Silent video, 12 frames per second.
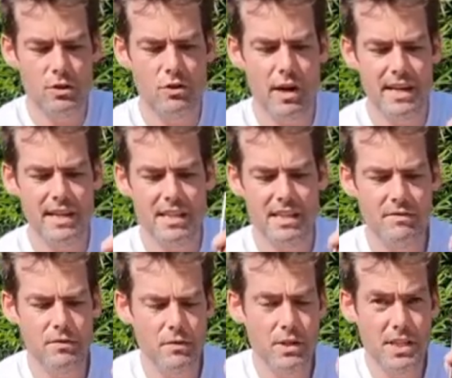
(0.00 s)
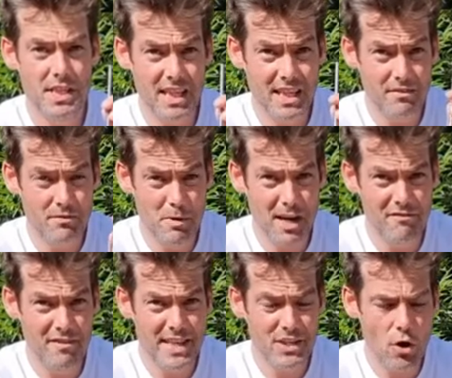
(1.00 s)
try this if you've got a ticket for my
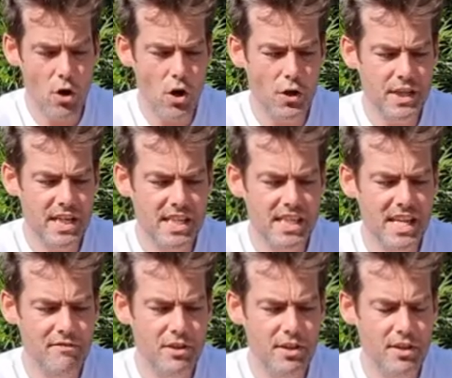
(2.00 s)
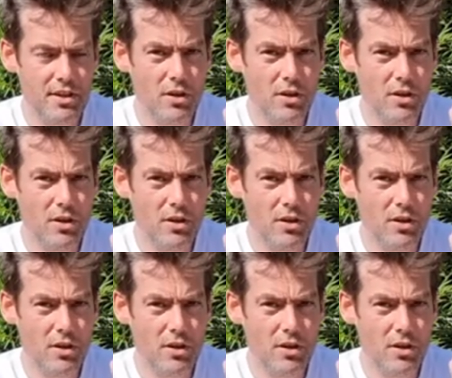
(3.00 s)
event on the 7th